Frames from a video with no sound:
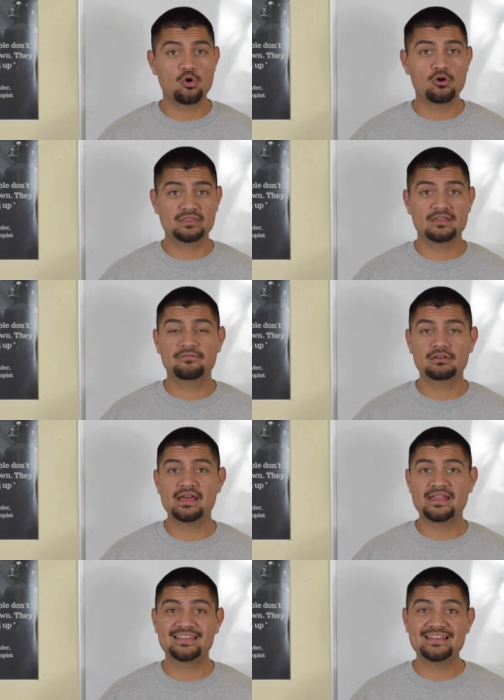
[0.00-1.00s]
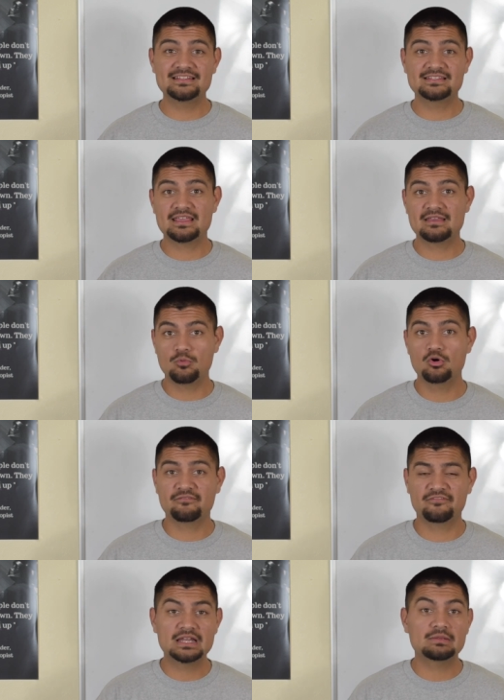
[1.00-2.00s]
or they feel like they need to get
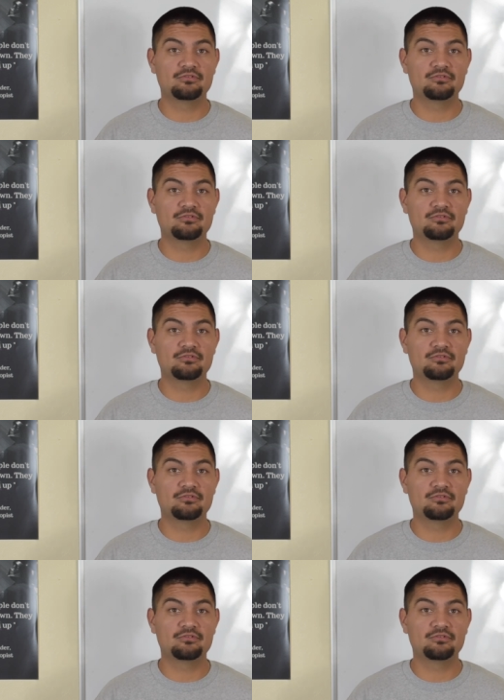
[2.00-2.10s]
motivated